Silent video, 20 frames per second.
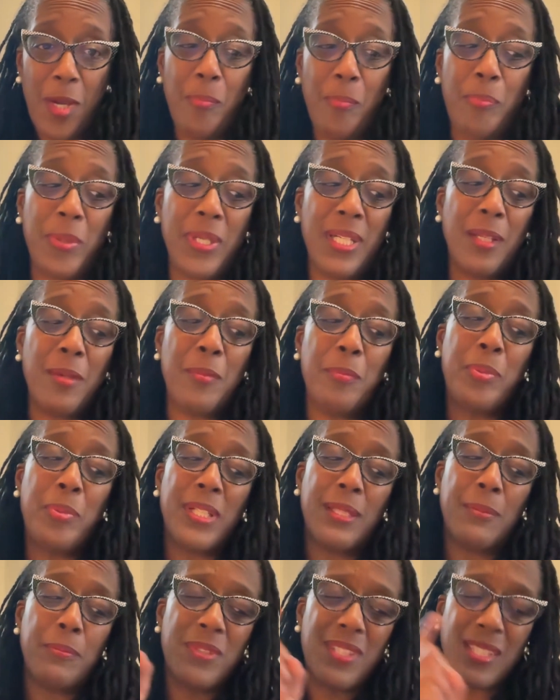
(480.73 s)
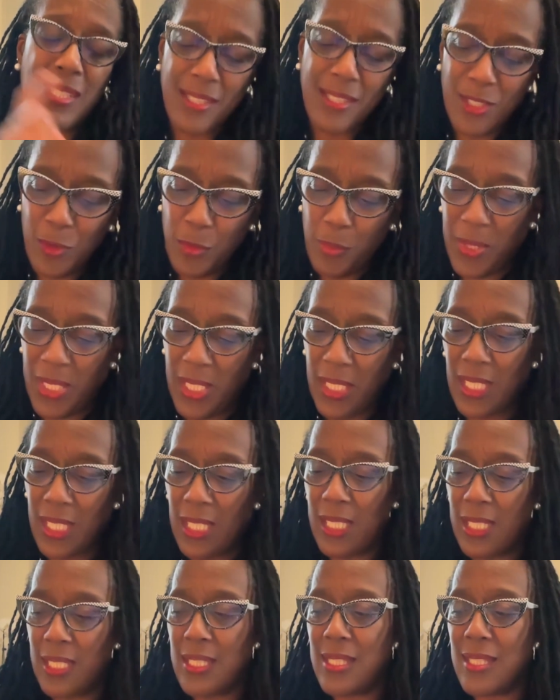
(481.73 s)
But but
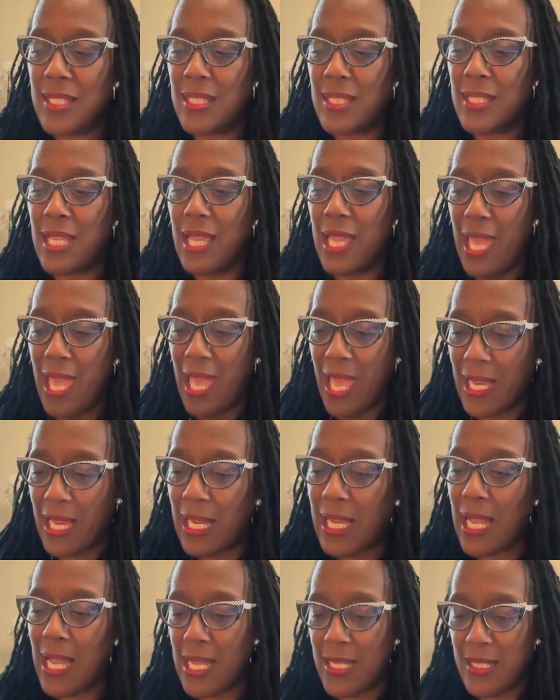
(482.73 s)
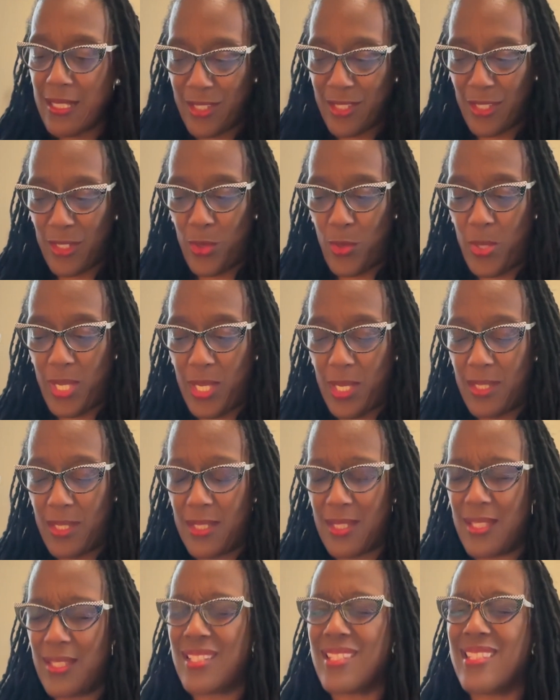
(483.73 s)
disobedience and
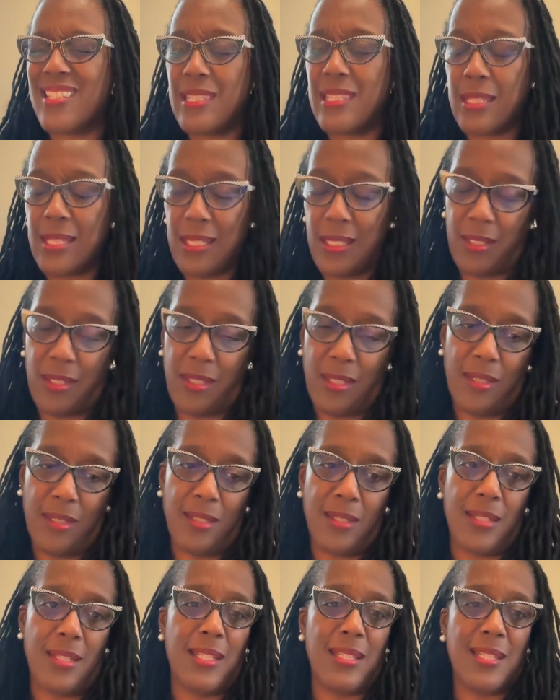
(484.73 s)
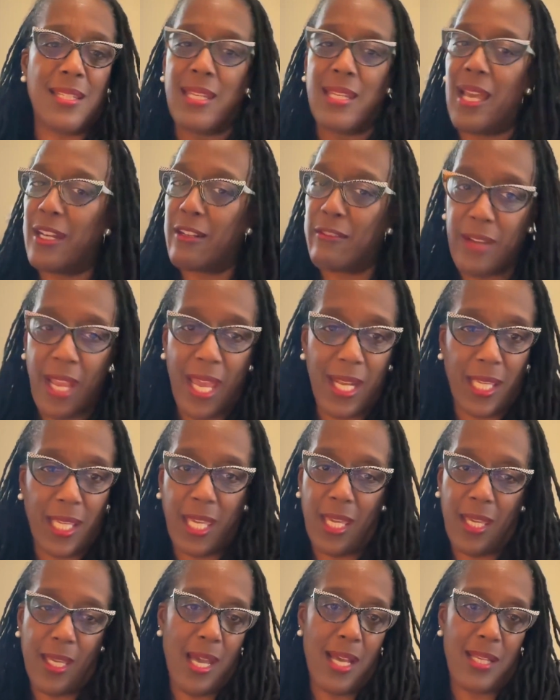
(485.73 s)
consequence still does not
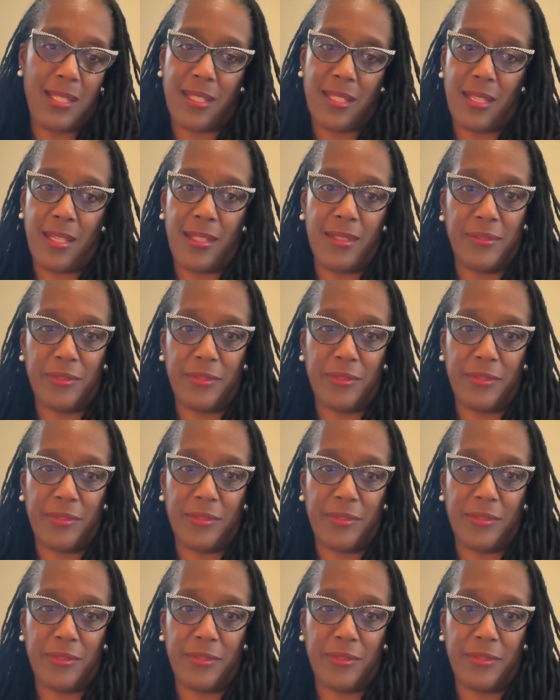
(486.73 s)
eradicate God's love. So,